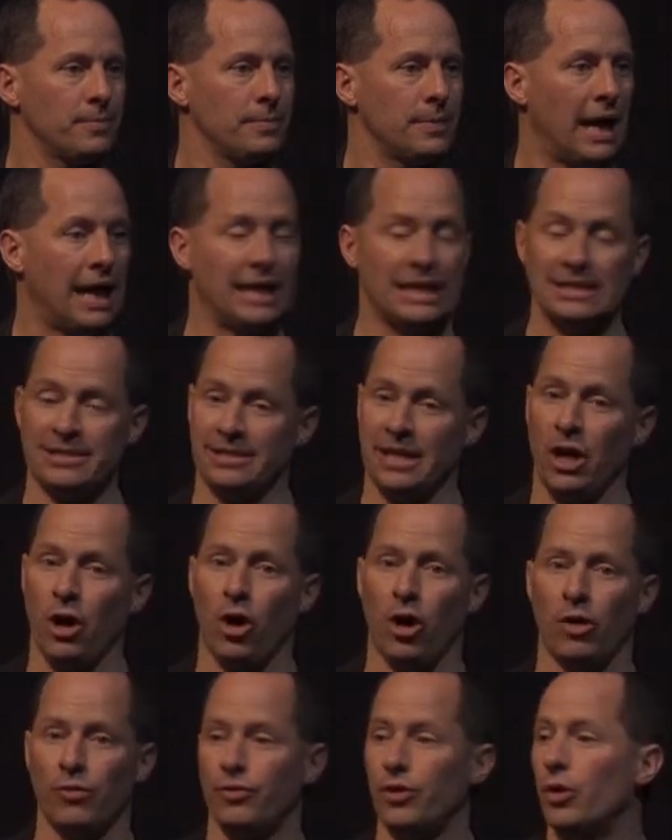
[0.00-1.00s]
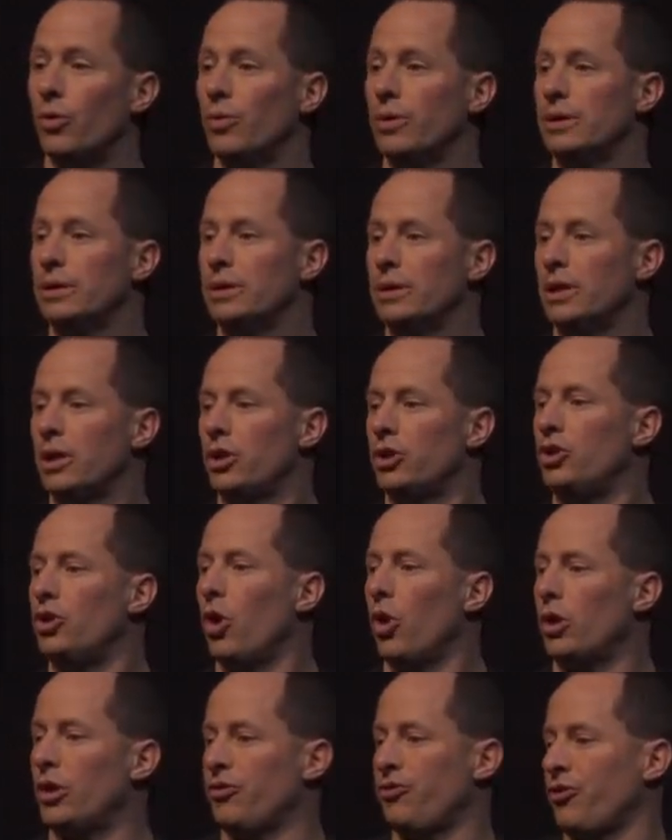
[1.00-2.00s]
I didn't say all of you.
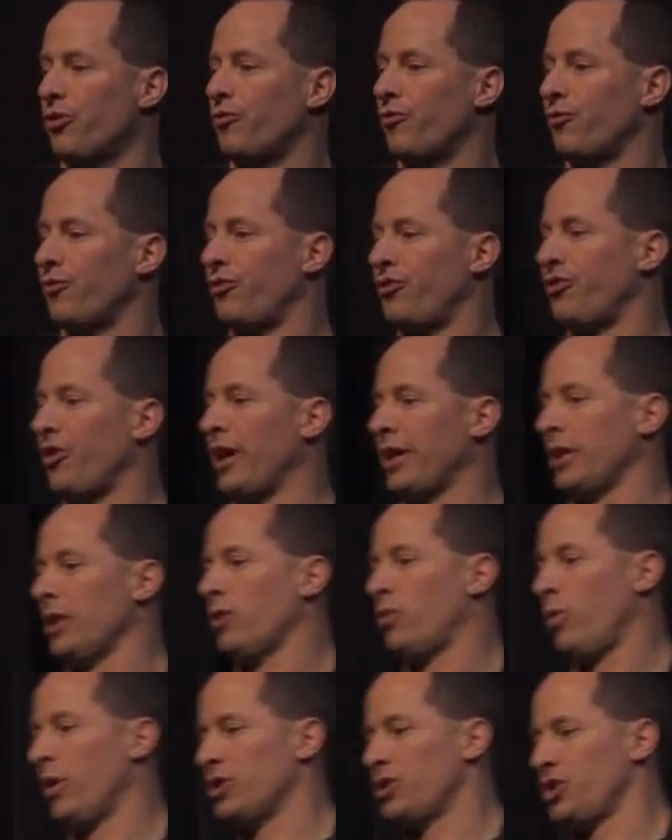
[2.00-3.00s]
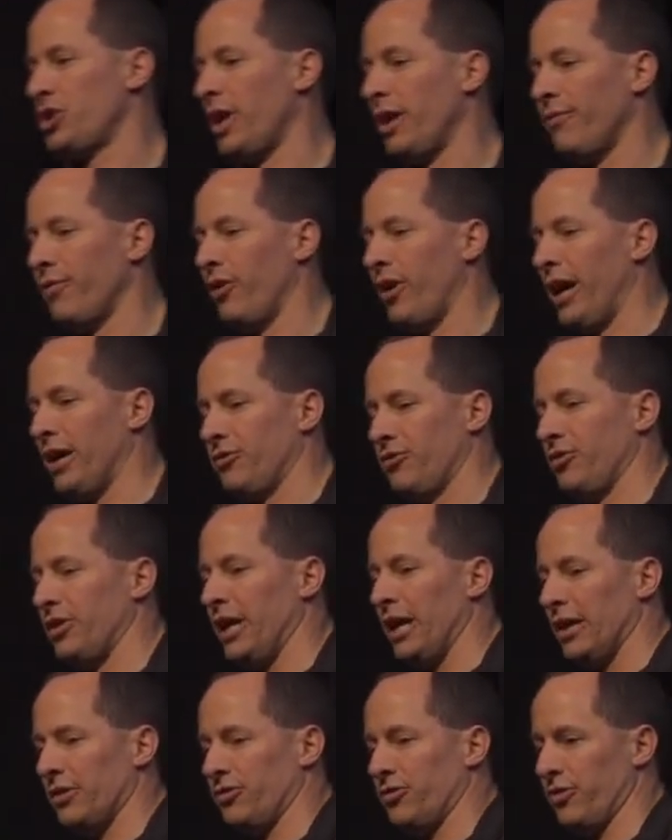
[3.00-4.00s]
Notice the second question I ever asked
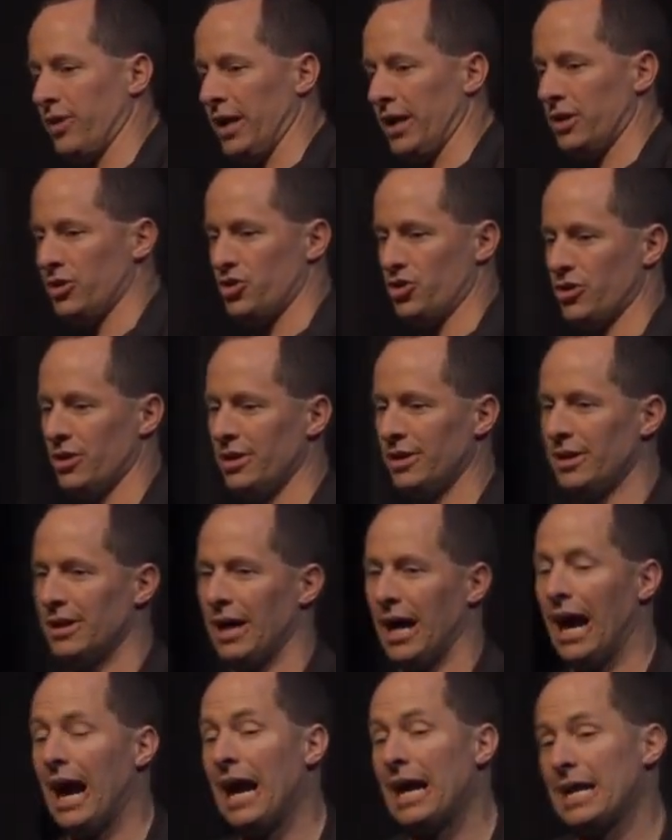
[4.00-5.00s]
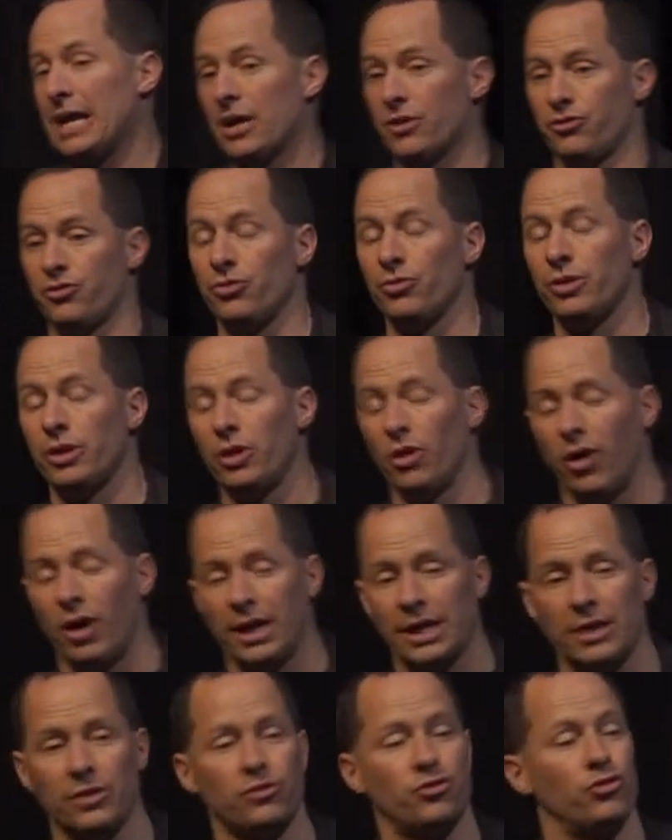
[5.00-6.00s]
today on stage. I asked you, the
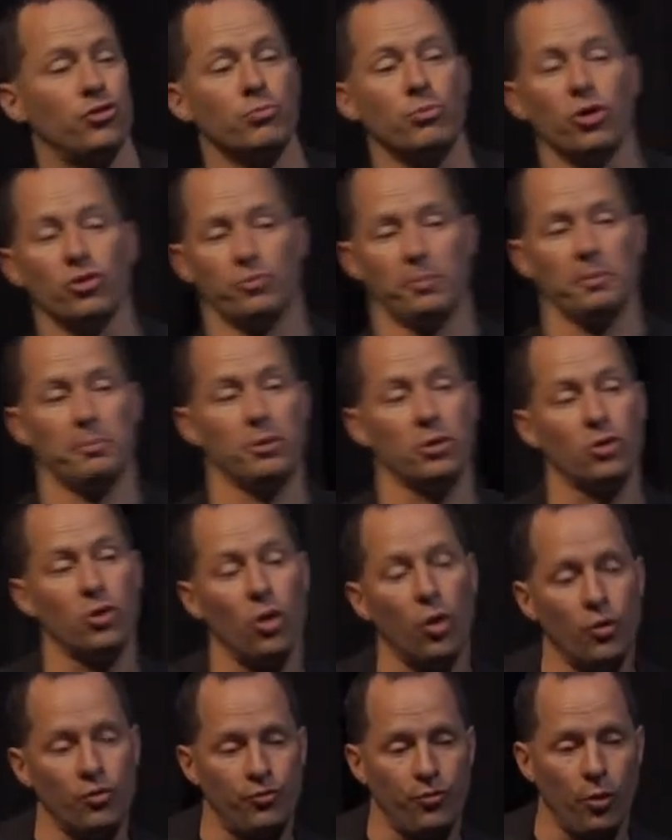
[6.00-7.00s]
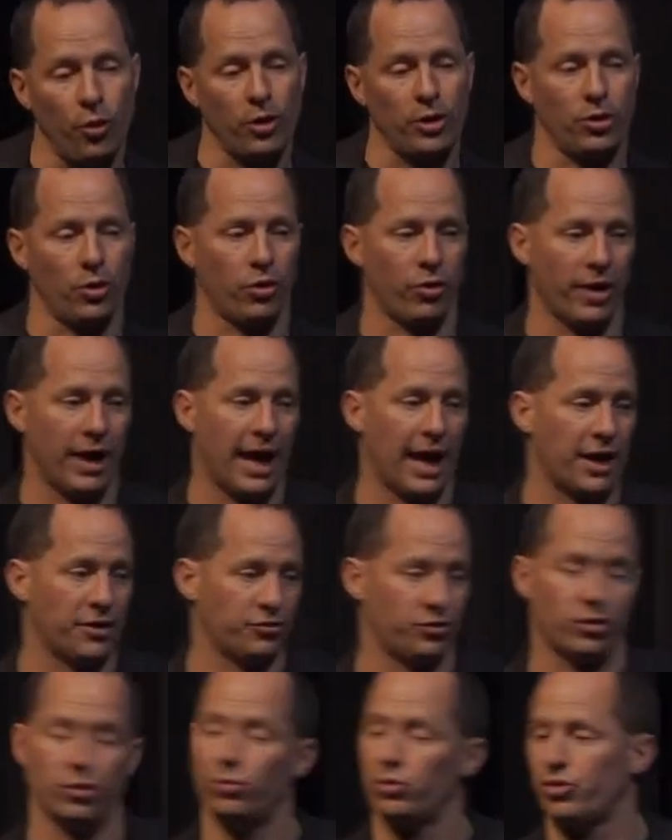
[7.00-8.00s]
audience, do most people go for it or
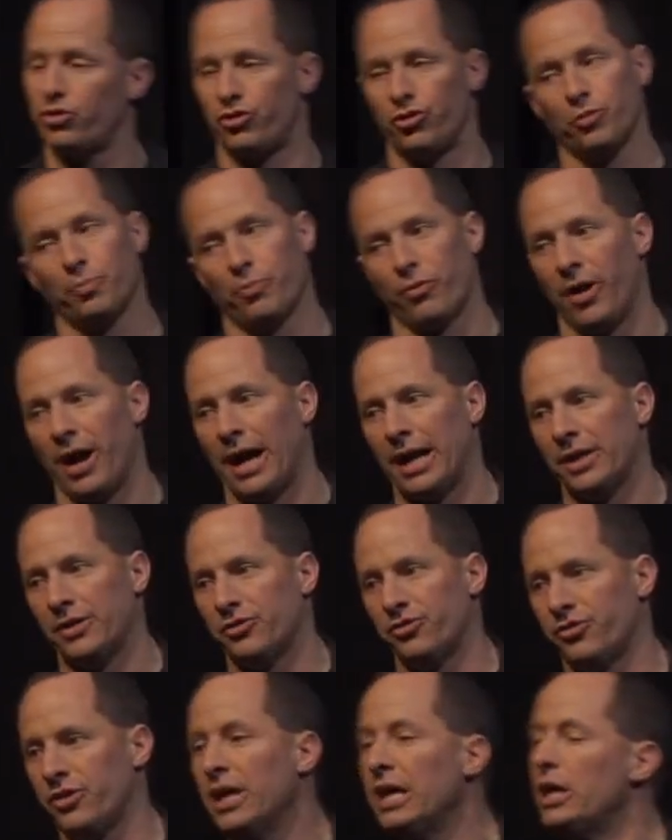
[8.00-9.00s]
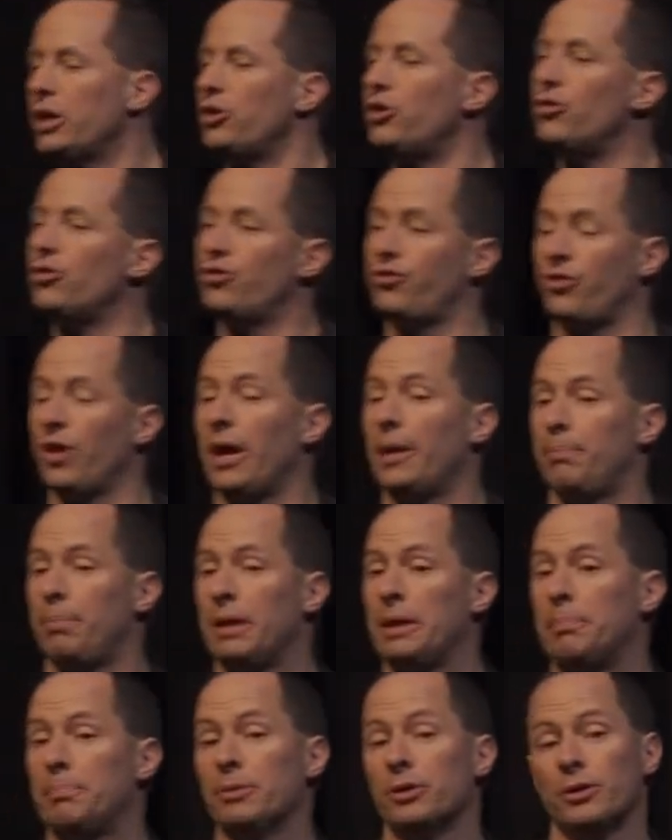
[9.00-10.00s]
ask? You were super honest. You said,
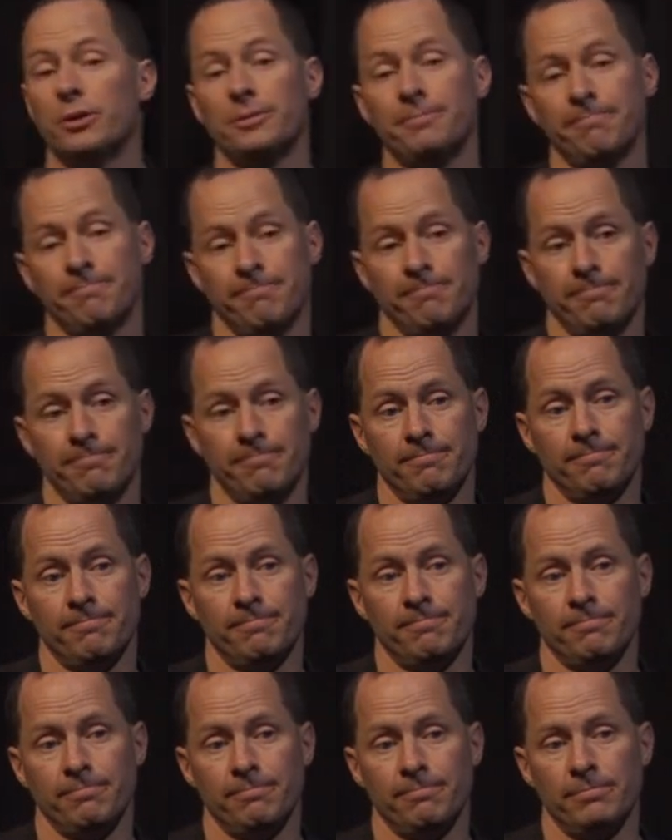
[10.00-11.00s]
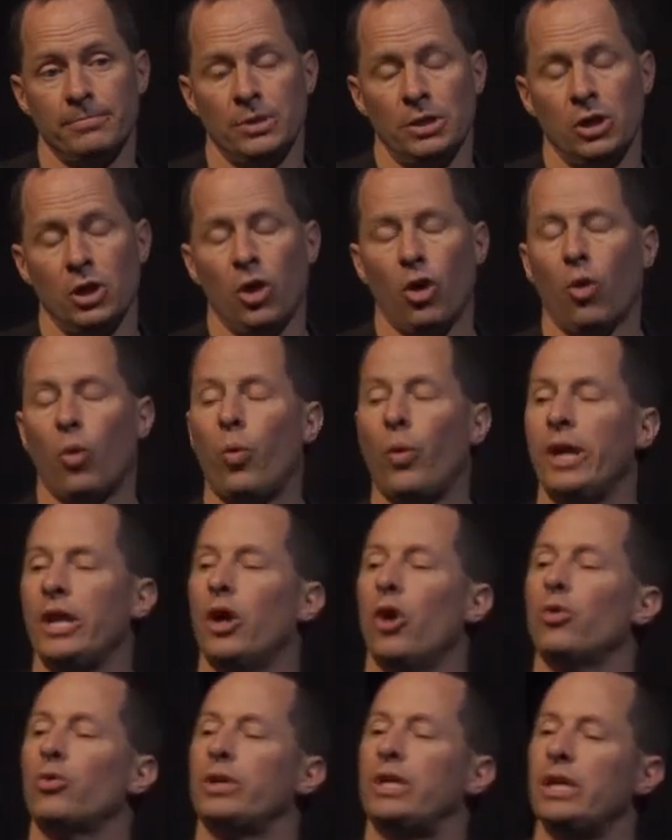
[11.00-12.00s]
people, we
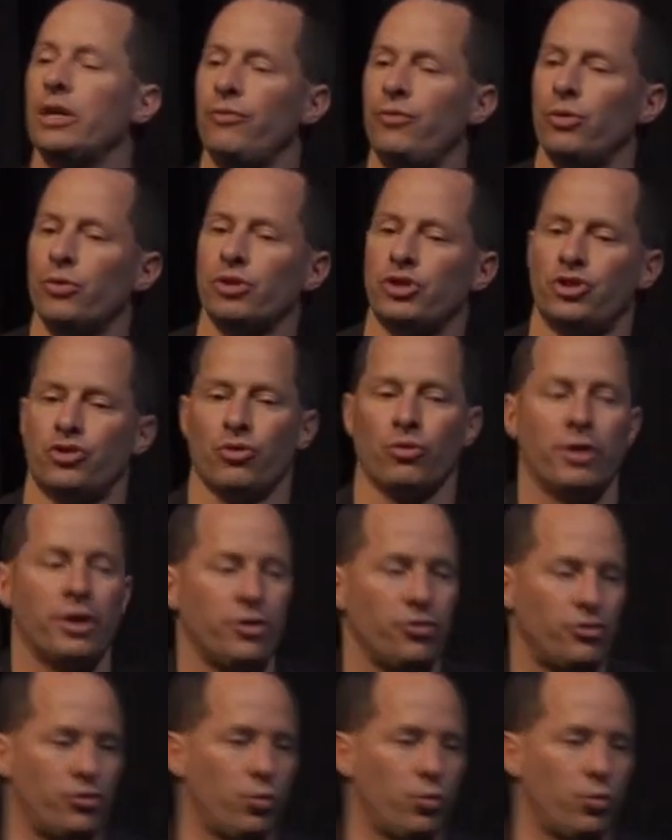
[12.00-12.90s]
don't give you a choice.